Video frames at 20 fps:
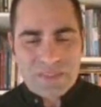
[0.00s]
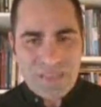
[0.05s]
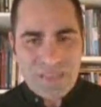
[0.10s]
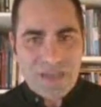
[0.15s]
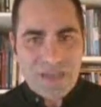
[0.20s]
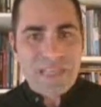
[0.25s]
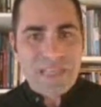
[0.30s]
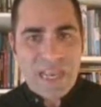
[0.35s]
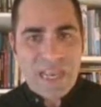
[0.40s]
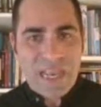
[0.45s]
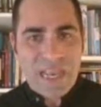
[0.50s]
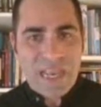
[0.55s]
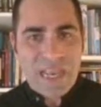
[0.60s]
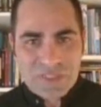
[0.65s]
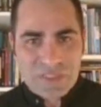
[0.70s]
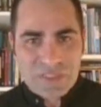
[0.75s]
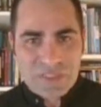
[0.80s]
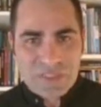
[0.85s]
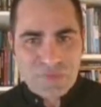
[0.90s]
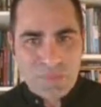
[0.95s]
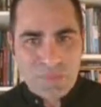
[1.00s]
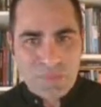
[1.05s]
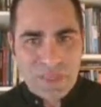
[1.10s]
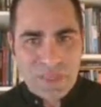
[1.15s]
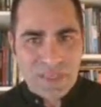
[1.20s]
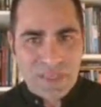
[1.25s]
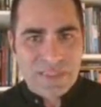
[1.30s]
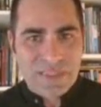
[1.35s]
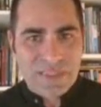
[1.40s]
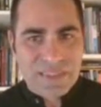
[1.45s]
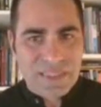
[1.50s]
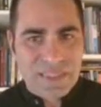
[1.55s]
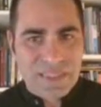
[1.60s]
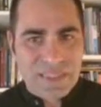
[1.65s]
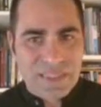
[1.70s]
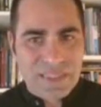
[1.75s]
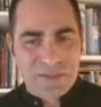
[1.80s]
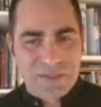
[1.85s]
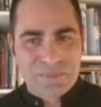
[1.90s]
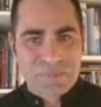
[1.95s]
Tongue diagnosis for me is
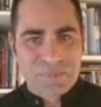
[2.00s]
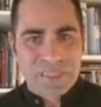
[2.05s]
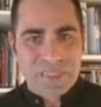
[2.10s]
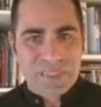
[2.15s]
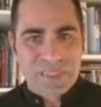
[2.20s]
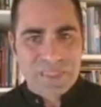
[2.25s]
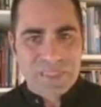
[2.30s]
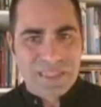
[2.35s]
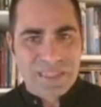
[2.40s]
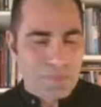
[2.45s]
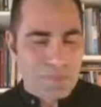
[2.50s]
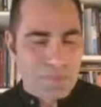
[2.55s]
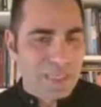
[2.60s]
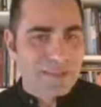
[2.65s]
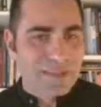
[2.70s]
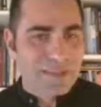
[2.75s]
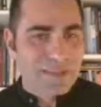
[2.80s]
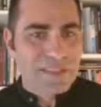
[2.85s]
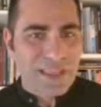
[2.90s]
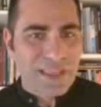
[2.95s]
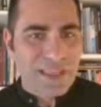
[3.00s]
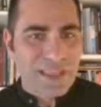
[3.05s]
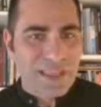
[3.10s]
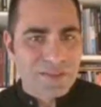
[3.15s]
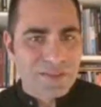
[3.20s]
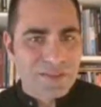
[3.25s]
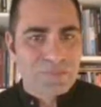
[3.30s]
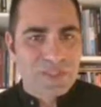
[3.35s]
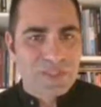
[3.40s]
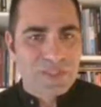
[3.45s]
a big thing,